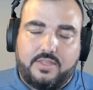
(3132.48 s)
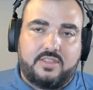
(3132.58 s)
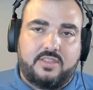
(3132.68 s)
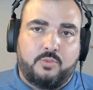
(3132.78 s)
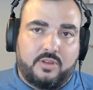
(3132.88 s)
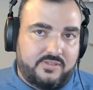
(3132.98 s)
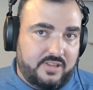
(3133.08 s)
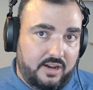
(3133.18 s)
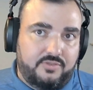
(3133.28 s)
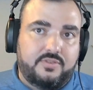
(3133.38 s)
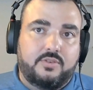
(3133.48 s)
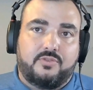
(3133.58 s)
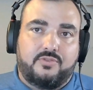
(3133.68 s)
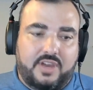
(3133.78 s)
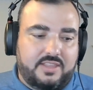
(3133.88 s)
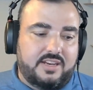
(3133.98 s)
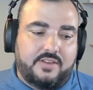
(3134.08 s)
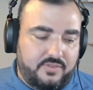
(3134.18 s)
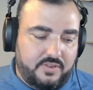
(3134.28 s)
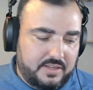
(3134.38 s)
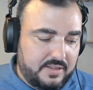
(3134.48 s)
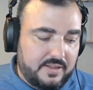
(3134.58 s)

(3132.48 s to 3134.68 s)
Faith in oneself or faith in everything?